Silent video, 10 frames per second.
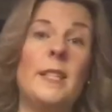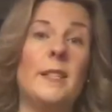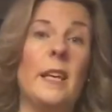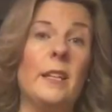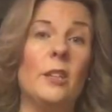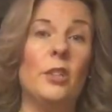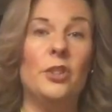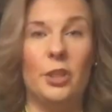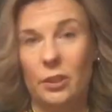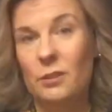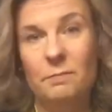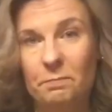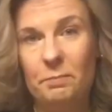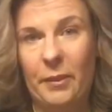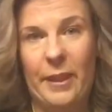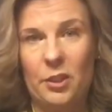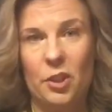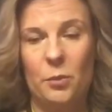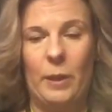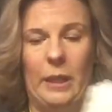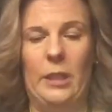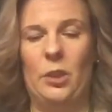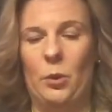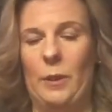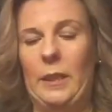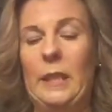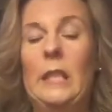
It's psychological, but that's just the way I like to do it.